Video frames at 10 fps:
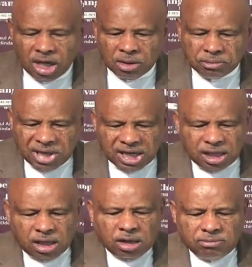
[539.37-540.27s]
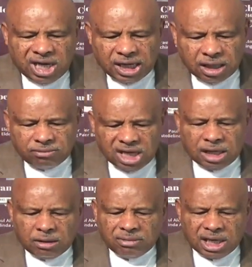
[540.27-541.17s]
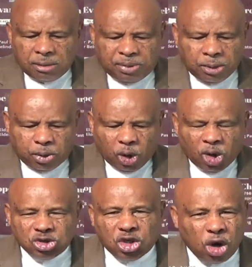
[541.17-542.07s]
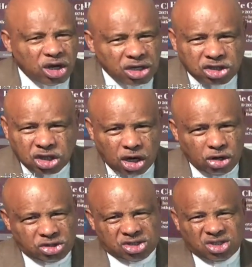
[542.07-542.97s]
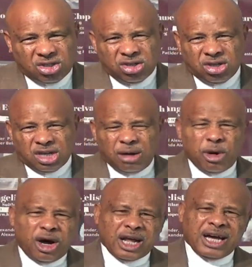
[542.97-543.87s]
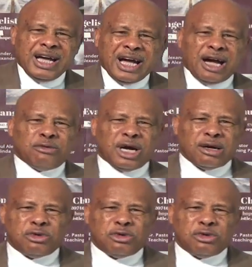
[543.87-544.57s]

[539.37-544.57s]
Many people join the church. Come on, I